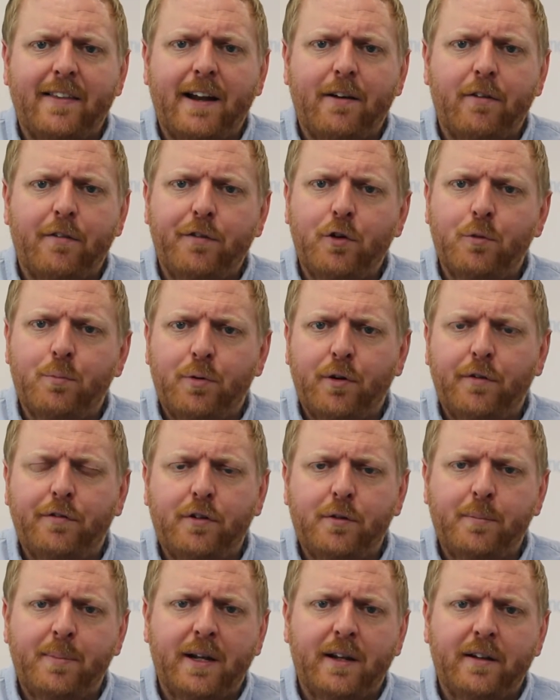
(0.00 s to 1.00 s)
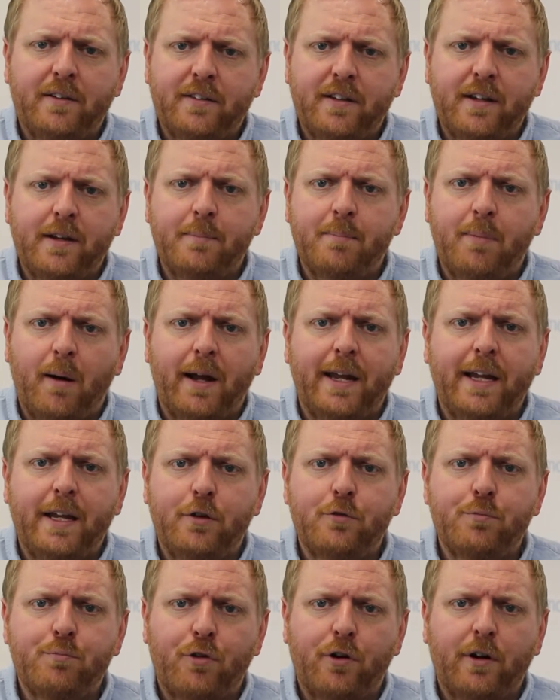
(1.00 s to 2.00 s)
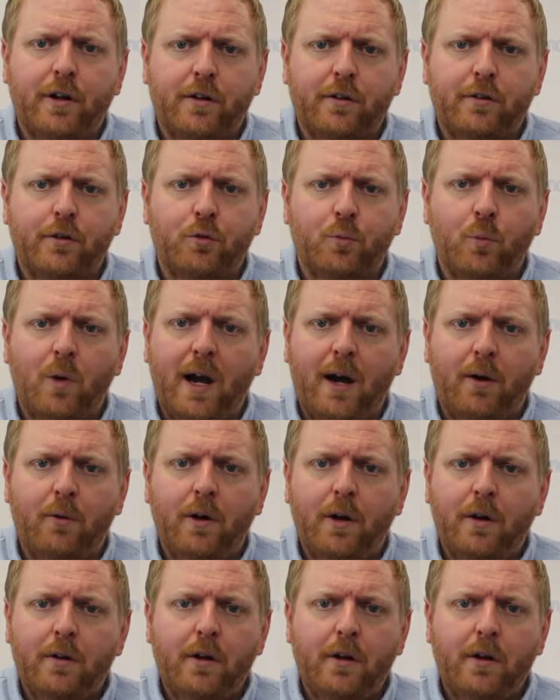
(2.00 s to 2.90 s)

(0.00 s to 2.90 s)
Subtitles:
there of your profitability by each product as well.